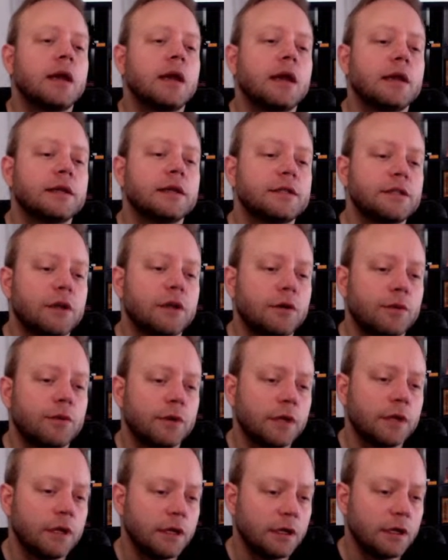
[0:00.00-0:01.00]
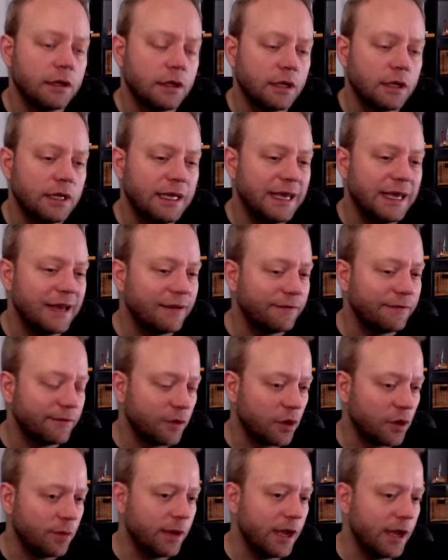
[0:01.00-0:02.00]
So we're going to get a
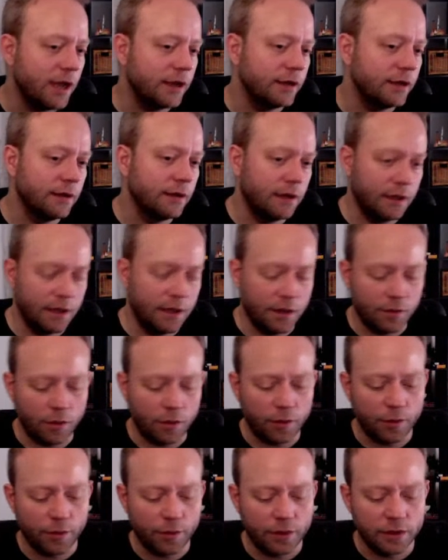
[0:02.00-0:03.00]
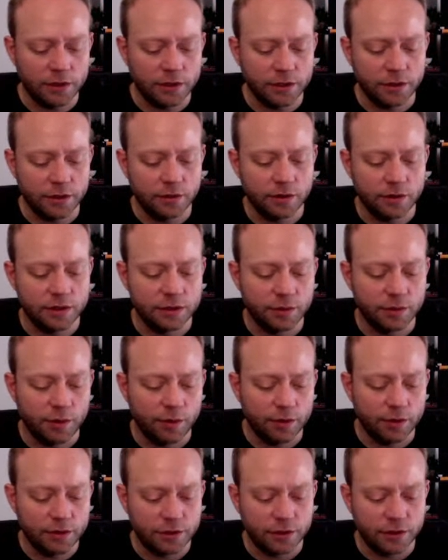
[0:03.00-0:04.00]
floor back, and then what we want to do is we
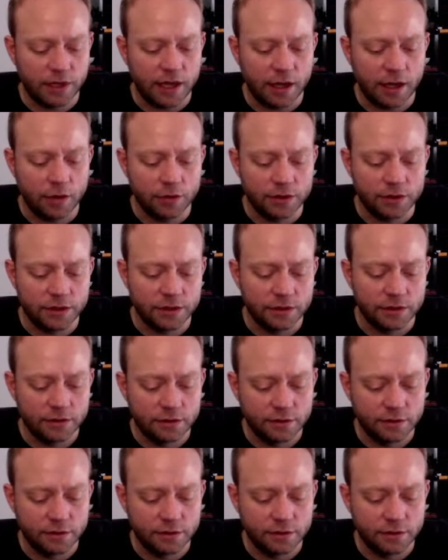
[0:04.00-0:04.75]
want to count